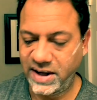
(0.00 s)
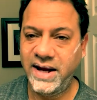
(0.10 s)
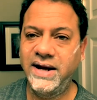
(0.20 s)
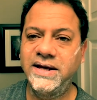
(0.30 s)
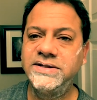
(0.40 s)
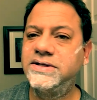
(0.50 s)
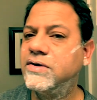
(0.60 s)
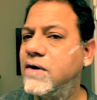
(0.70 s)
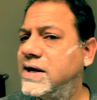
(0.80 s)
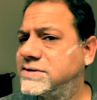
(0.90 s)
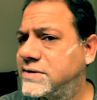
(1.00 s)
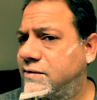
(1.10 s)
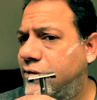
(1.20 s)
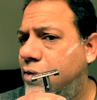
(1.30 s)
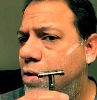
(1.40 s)
blade is
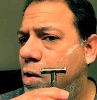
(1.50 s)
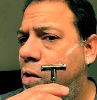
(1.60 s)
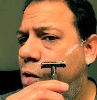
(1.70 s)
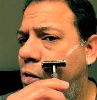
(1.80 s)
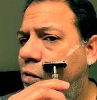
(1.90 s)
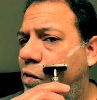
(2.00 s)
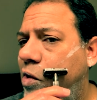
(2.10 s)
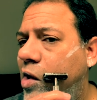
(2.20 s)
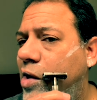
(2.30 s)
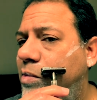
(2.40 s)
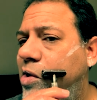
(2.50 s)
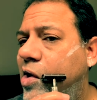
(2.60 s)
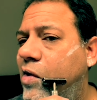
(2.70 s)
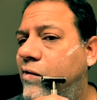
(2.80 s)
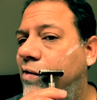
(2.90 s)
aggressive, so you gotta be
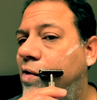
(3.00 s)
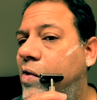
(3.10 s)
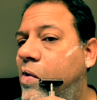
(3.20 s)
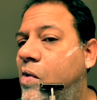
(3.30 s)
careful.